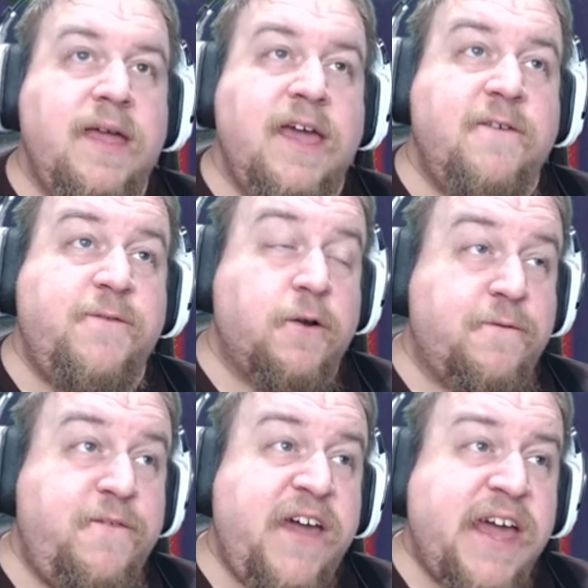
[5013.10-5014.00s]
If your
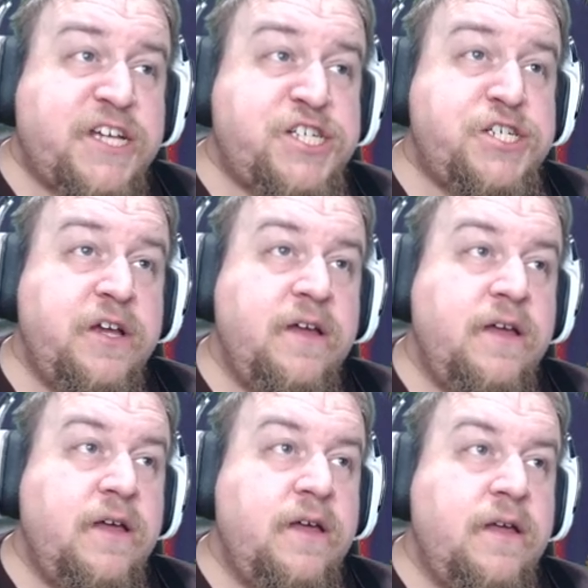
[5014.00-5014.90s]
fish
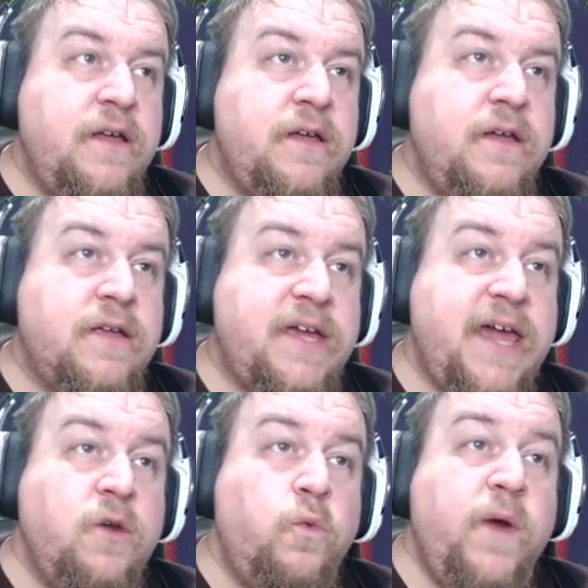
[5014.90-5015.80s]

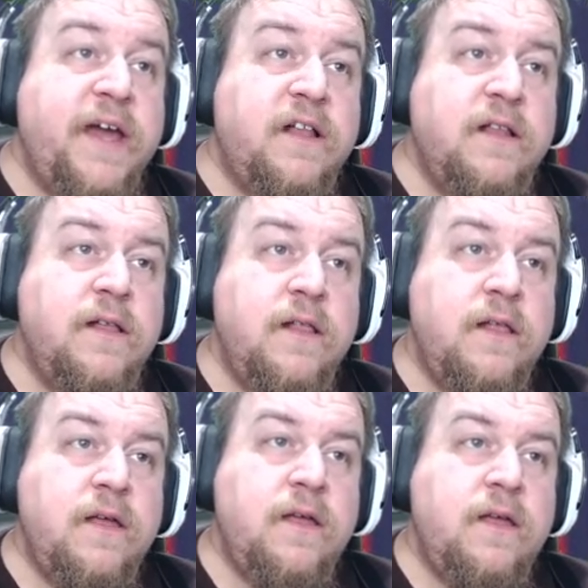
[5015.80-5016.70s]
can wiggle
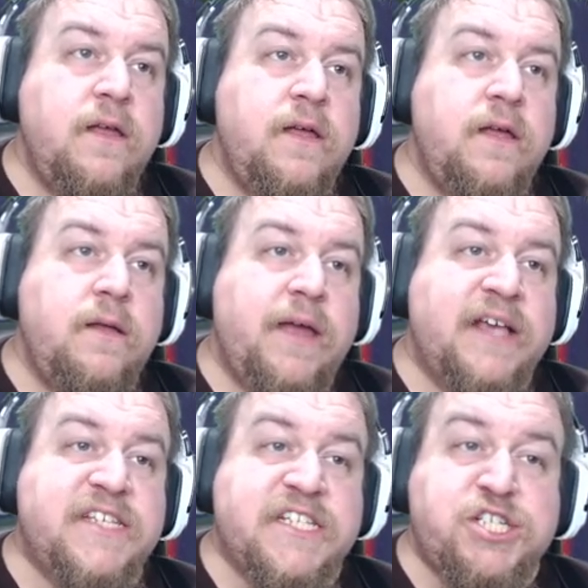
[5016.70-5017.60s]

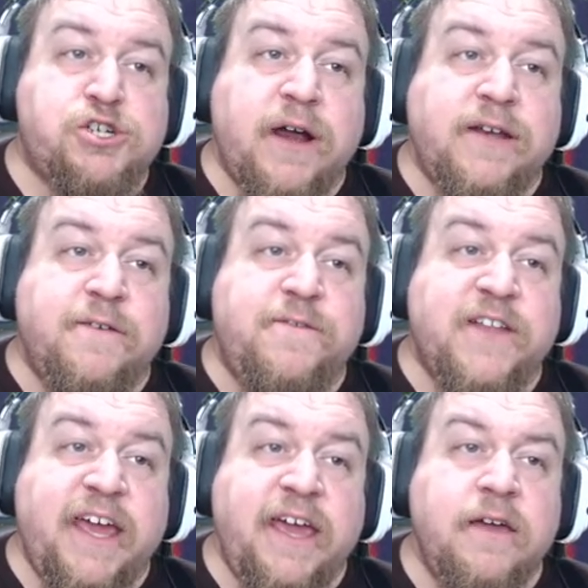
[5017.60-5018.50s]
as it's trying to
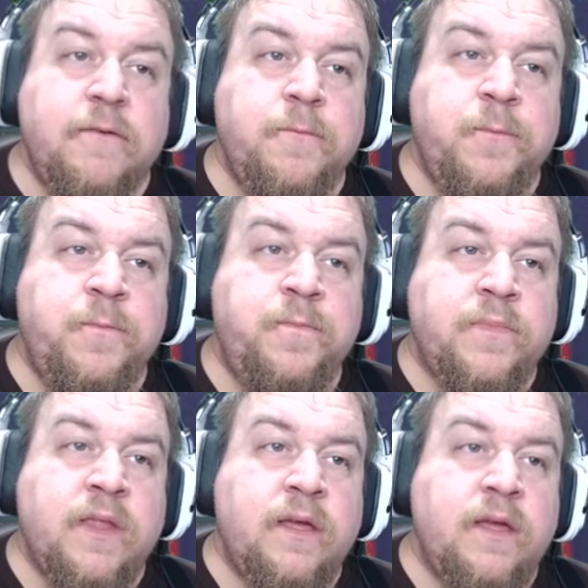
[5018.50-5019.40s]
flee
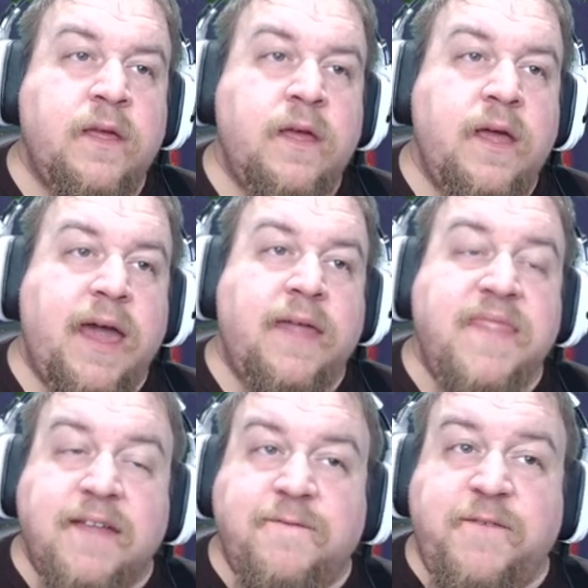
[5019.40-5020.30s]
and
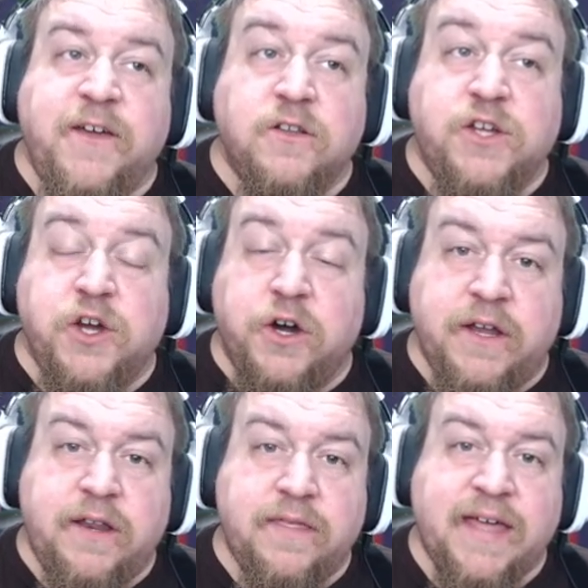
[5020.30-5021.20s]
then feel
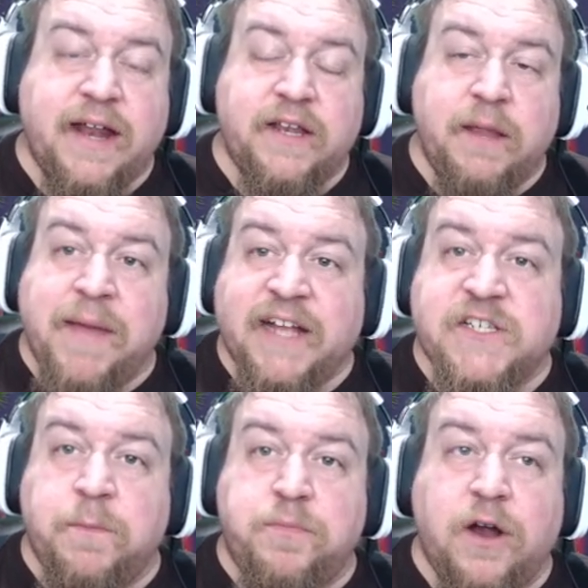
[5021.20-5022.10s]
good that it made
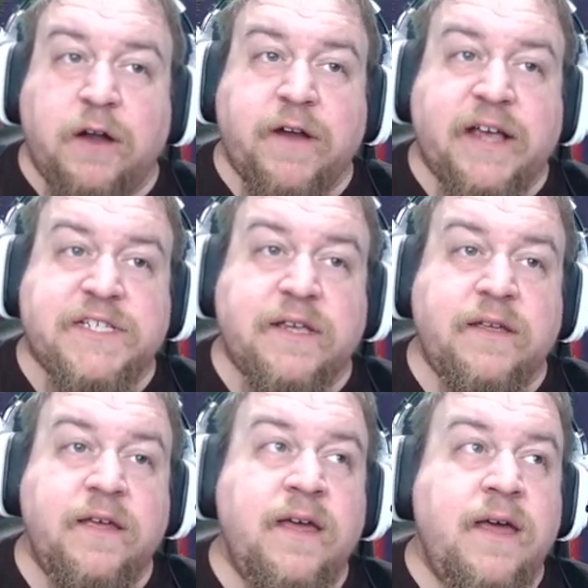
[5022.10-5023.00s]
some progress,
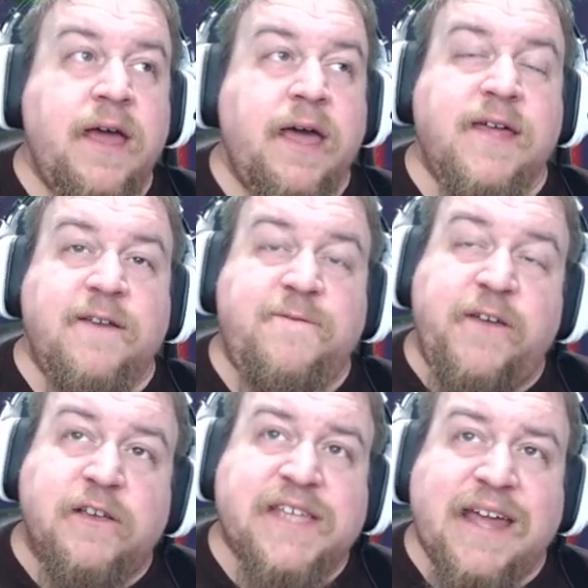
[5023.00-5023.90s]
and then it
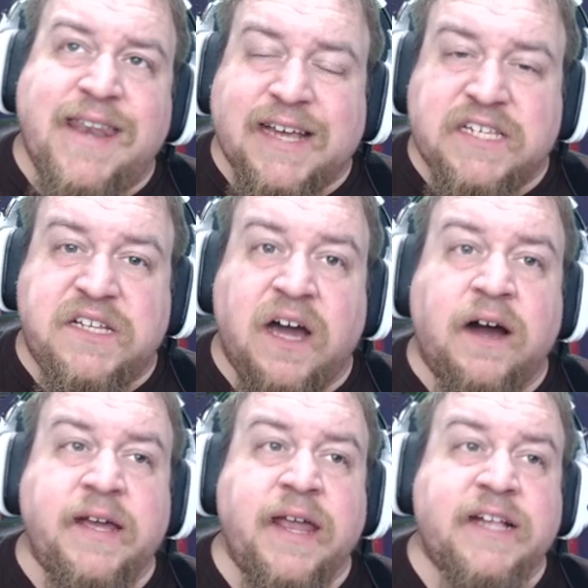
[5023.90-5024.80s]
feels that next
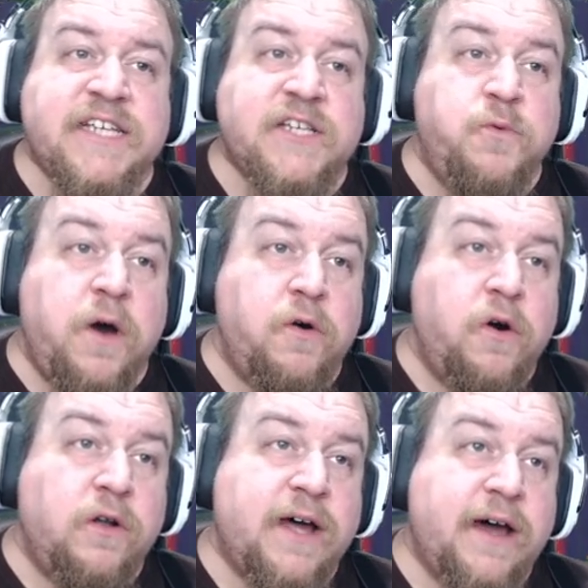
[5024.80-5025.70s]
tug and it says, whoa,
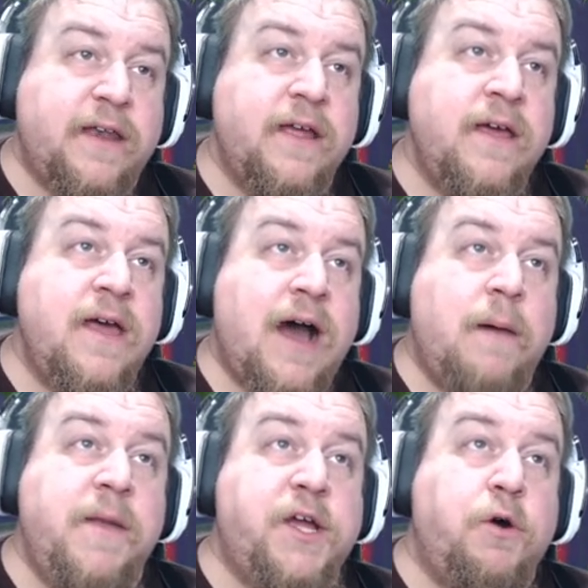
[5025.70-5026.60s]
hold on,
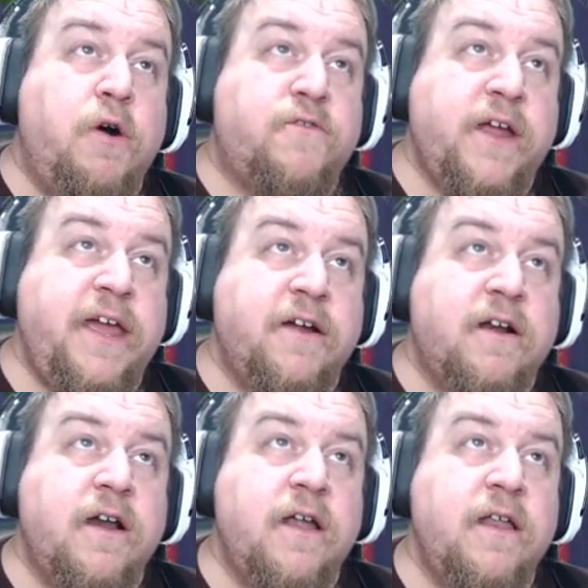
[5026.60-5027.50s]
I'm going to go over here.